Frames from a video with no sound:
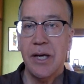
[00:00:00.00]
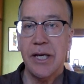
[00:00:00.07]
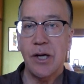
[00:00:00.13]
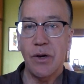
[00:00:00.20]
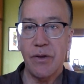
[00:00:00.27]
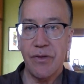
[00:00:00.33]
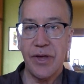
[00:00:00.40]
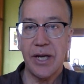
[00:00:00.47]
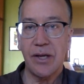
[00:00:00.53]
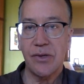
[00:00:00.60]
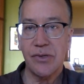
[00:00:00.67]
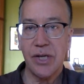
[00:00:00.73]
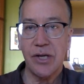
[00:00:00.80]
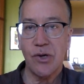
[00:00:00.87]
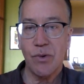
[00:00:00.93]
to
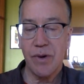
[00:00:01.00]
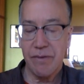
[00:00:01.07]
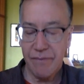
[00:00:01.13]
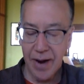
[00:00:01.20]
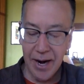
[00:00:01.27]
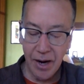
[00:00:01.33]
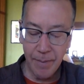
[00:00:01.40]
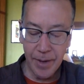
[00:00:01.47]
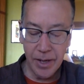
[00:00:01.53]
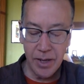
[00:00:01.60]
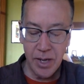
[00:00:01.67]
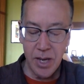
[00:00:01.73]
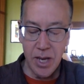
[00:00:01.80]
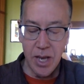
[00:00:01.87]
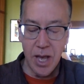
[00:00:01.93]
things in your environment.
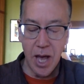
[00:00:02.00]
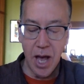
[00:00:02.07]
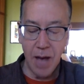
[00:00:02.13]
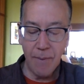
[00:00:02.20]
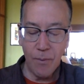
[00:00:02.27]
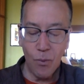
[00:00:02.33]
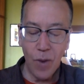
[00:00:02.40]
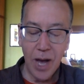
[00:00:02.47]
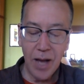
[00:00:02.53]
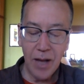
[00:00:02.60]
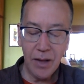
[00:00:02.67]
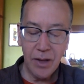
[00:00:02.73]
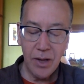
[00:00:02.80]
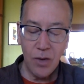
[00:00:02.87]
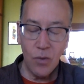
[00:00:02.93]

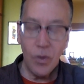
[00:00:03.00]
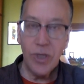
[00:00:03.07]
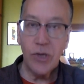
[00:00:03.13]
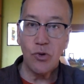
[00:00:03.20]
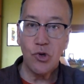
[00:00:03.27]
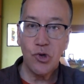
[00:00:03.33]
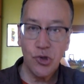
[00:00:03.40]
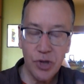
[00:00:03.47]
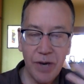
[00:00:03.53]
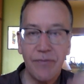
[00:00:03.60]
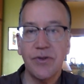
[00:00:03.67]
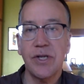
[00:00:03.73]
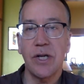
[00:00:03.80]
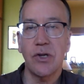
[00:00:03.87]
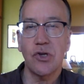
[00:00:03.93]
While when you
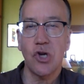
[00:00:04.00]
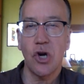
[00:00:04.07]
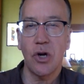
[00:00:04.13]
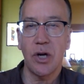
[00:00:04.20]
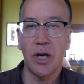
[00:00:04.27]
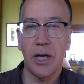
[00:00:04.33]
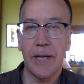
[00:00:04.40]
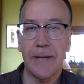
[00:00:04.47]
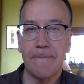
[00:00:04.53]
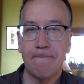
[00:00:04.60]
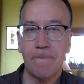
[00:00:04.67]
shift internally,